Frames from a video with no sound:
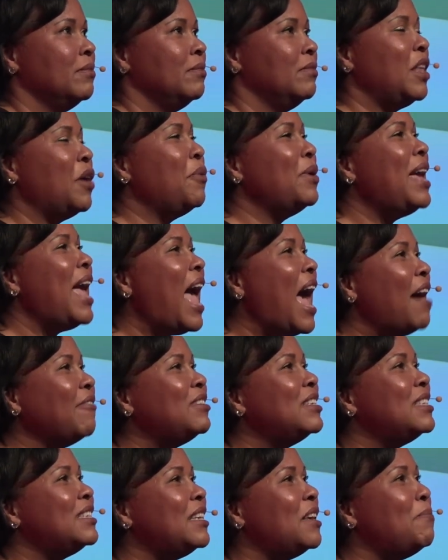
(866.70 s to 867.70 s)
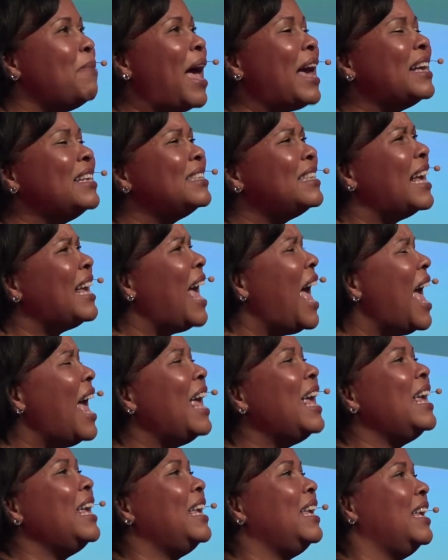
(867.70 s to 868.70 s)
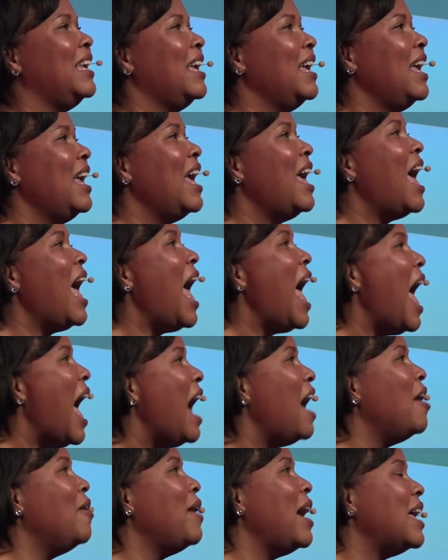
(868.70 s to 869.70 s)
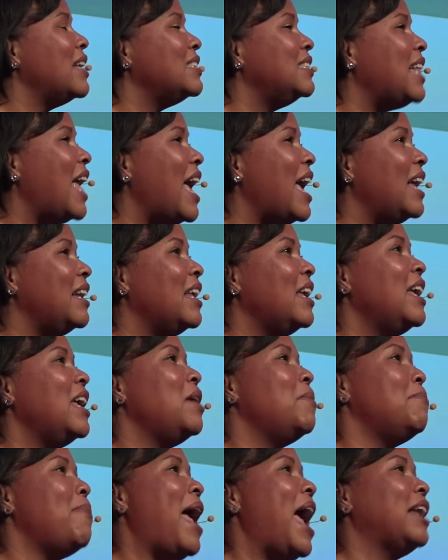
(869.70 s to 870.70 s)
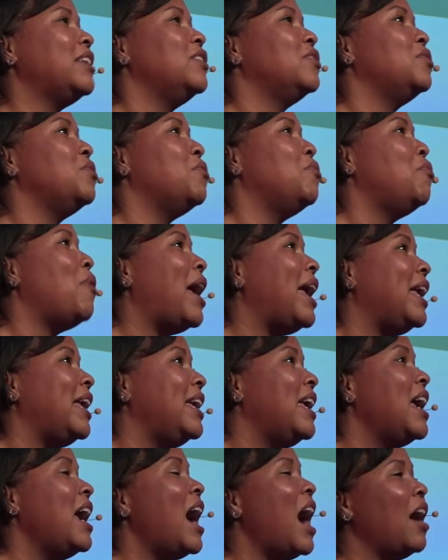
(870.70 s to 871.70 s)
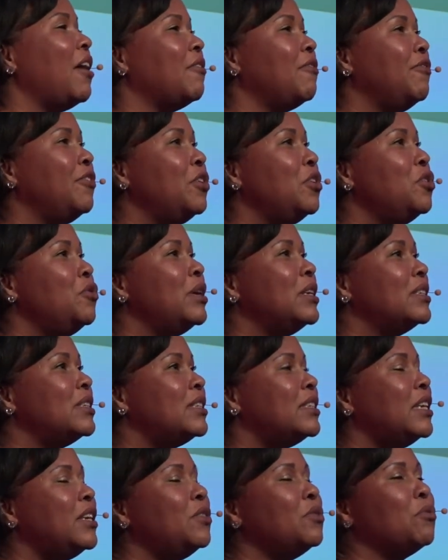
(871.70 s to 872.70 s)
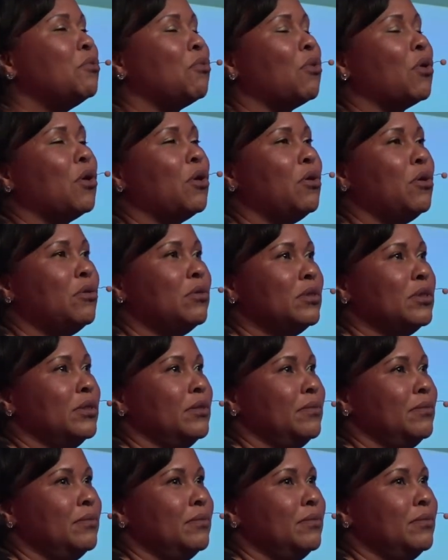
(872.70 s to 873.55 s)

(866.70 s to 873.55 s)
that we have to sit back and say, hey, how has that impacted the way I view and see the world?